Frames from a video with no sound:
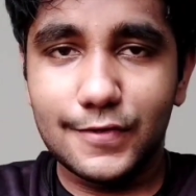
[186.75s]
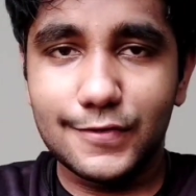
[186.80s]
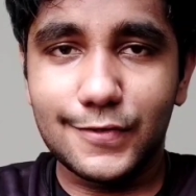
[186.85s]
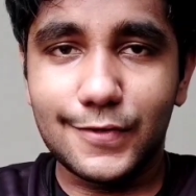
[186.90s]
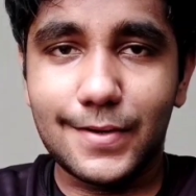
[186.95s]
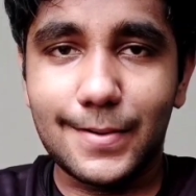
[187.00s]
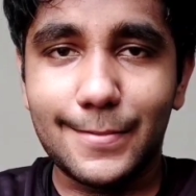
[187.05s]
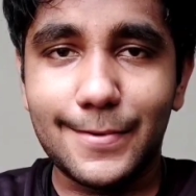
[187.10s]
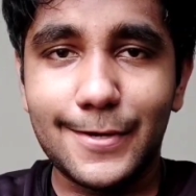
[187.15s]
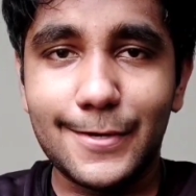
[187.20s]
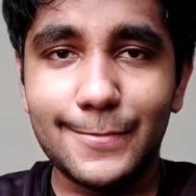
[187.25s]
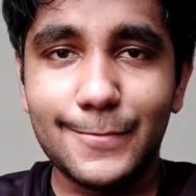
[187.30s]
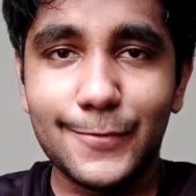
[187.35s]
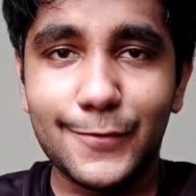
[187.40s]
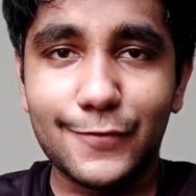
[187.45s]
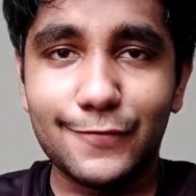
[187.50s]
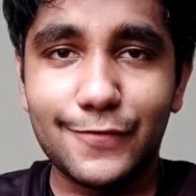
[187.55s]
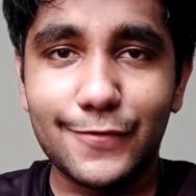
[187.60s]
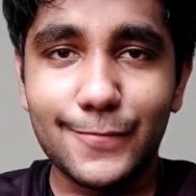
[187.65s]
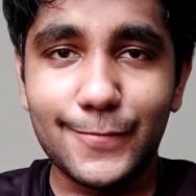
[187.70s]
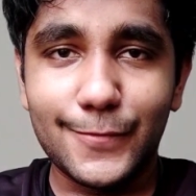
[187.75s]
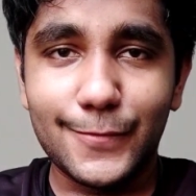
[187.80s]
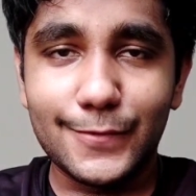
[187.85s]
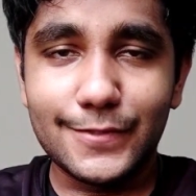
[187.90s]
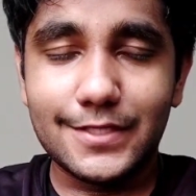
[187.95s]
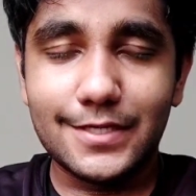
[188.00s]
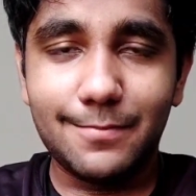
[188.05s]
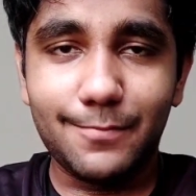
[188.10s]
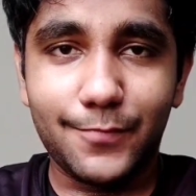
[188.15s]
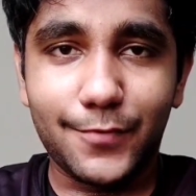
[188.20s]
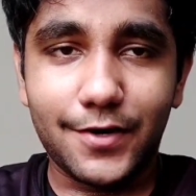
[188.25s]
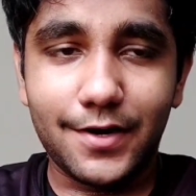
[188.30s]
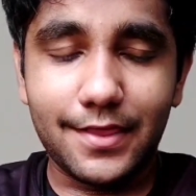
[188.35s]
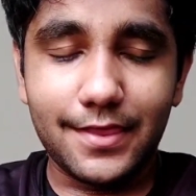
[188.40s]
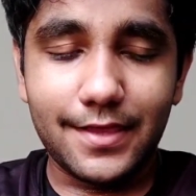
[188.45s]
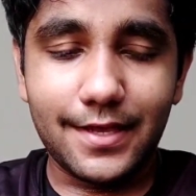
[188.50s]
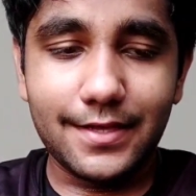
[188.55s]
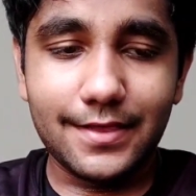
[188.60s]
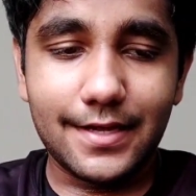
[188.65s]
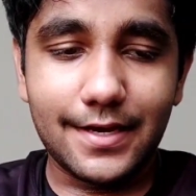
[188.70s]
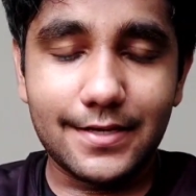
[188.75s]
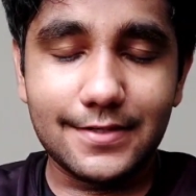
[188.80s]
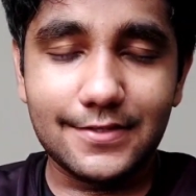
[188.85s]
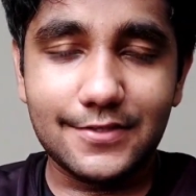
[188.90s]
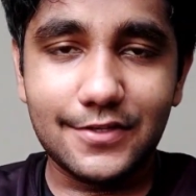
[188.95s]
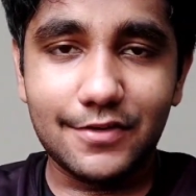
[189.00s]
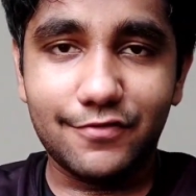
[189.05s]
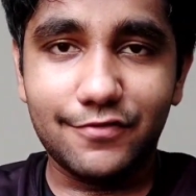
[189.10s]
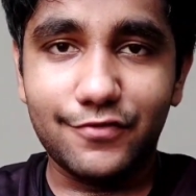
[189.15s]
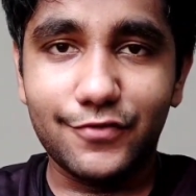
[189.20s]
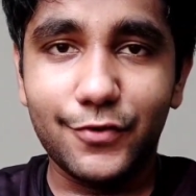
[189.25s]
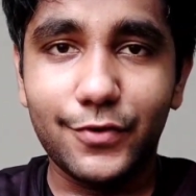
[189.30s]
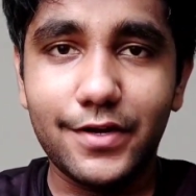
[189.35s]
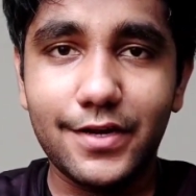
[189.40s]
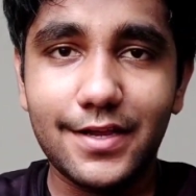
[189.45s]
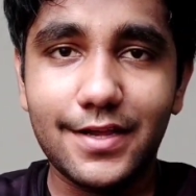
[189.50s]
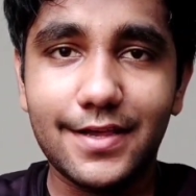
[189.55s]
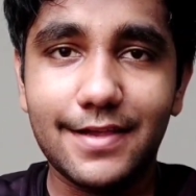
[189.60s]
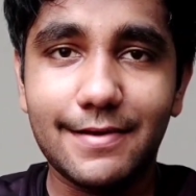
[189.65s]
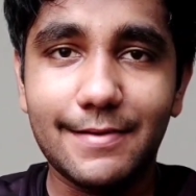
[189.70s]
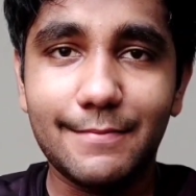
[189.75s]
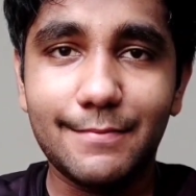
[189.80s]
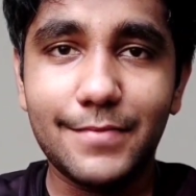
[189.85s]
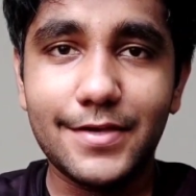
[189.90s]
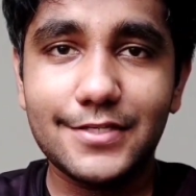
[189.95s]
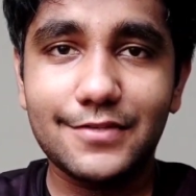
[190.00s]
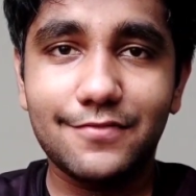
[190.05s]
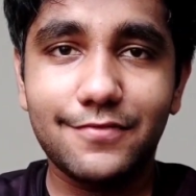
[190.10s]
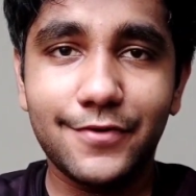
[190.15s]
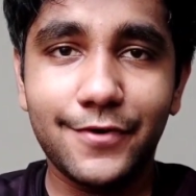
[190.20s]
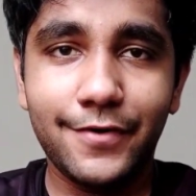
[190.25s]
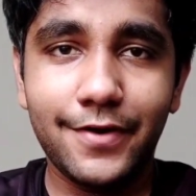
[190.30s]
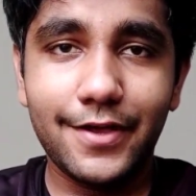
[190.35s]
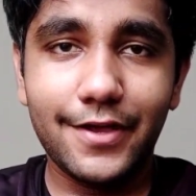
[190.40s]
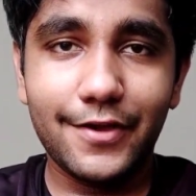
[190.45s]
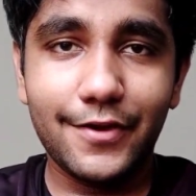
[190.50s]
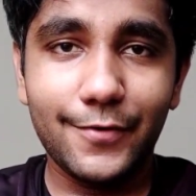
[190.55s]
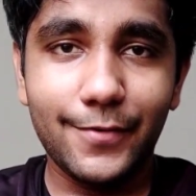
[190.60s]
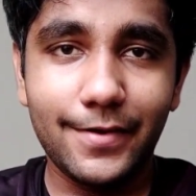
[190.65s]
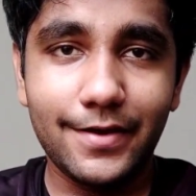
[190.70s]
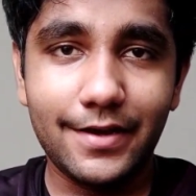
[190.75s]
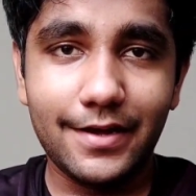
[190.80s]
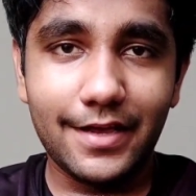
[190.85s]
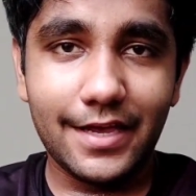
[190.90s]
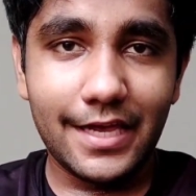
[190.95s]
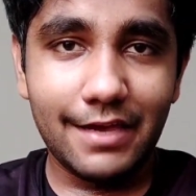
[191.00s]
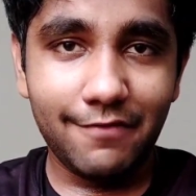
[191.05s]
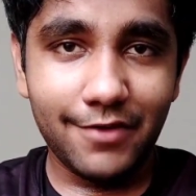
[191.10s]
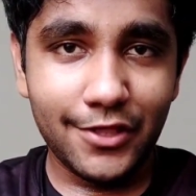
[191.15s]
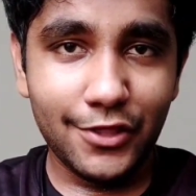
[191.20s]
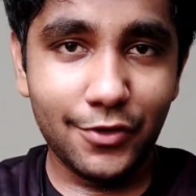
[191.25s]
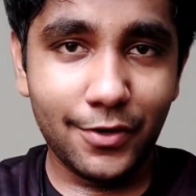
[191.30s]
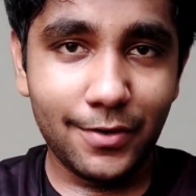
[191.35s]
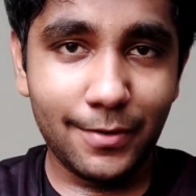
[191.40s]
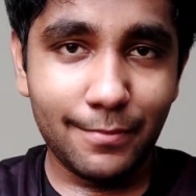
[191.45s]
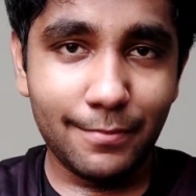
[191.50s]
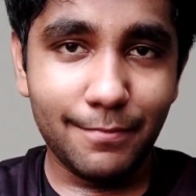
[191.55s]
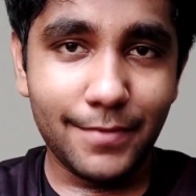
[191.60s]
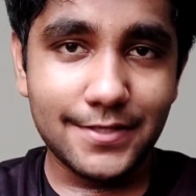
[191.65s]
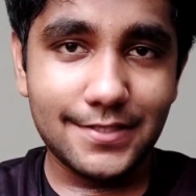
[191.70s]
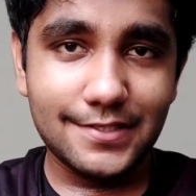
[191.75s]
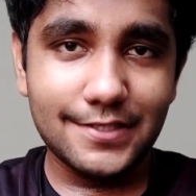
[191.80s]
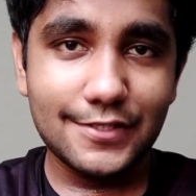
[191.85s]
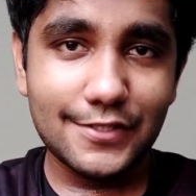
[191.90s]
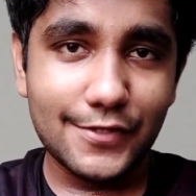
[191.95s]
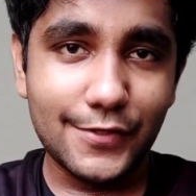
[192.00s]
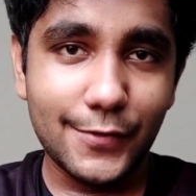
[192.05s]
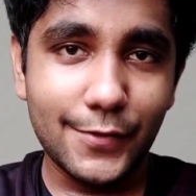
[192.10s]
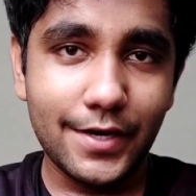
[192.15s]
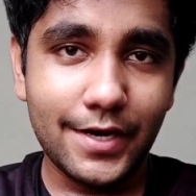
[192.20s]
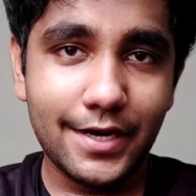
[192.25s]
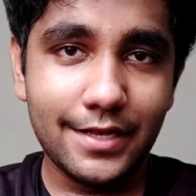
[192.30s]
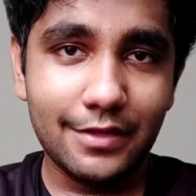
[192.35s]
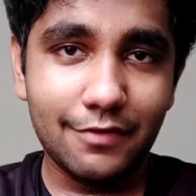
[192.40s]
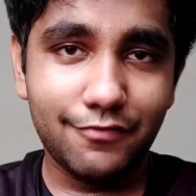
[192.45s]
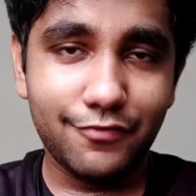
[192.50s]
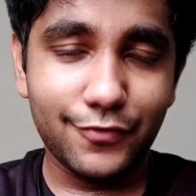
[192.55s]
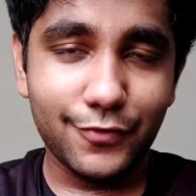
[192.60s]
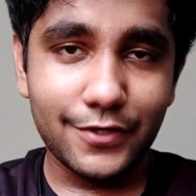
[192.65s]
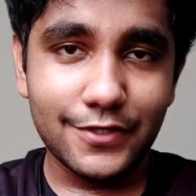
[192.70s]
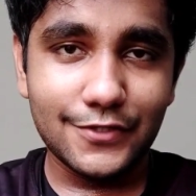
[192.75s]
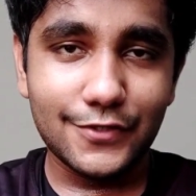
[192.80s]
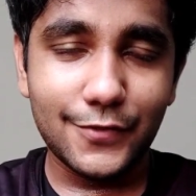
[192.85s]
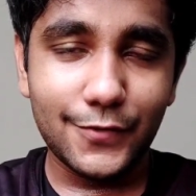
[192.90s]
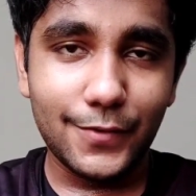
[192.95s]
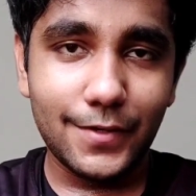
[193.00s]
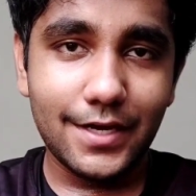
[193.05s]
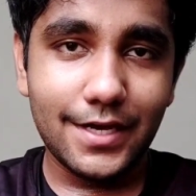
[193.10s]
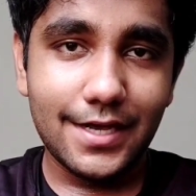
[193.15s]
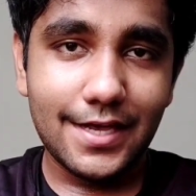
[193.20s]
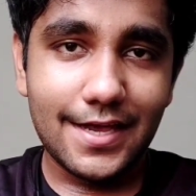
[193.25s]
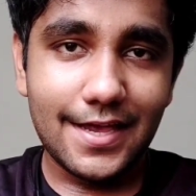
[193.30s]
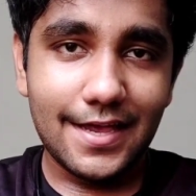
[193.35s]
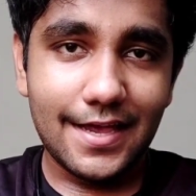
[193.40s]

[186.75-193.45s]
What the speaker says: So coming to one of the most important thing, that is your food, mess food. You will, even though mess is good and the food is good,